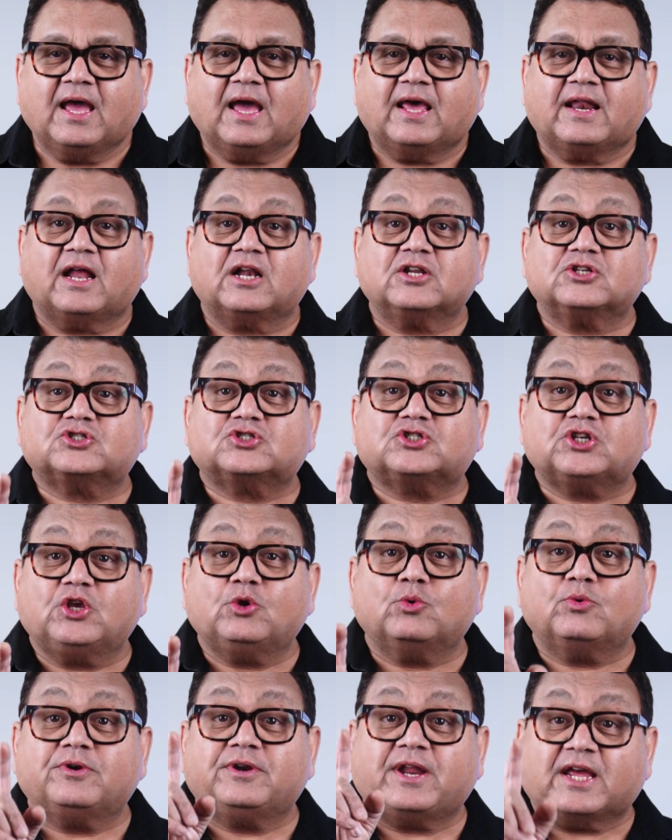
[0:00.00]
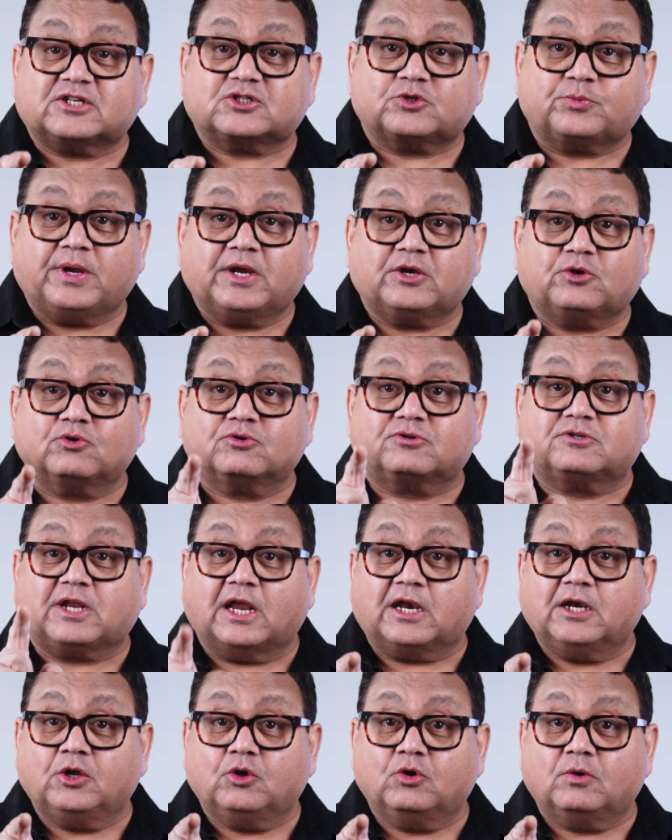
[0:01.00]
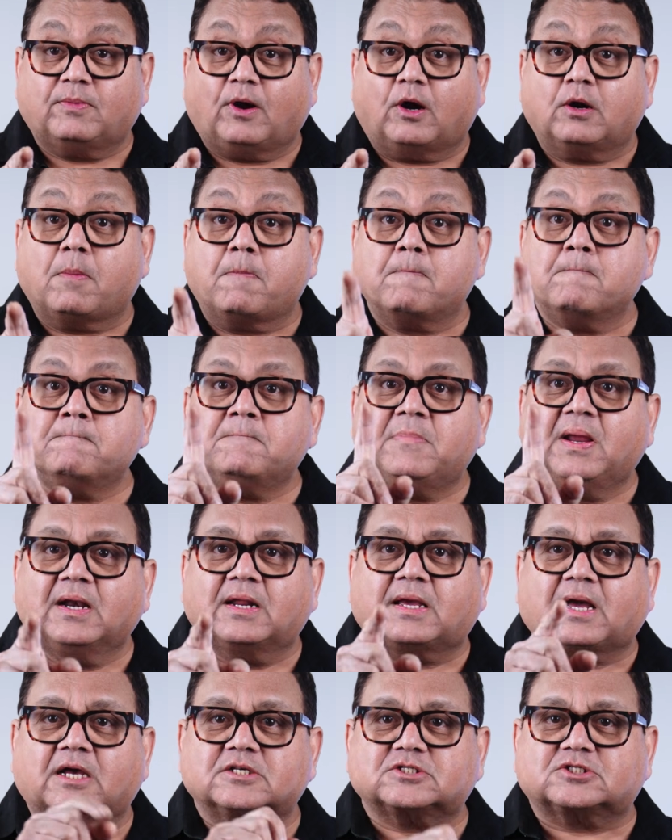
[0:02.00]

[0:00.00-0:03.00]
and I'll see you next week to tell you about Milkha